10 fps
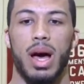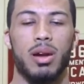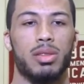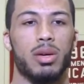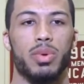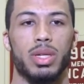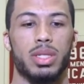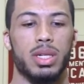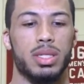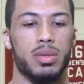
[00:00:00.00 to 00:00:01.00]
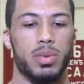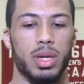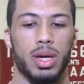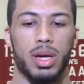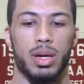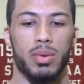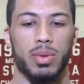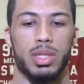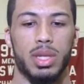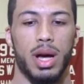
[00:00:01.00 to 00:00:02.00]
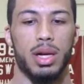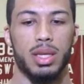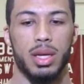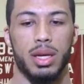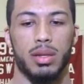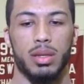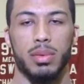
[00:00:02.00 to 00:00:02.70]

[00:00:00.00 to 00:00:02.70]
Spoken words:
I don't think we adjusted. We just locked in.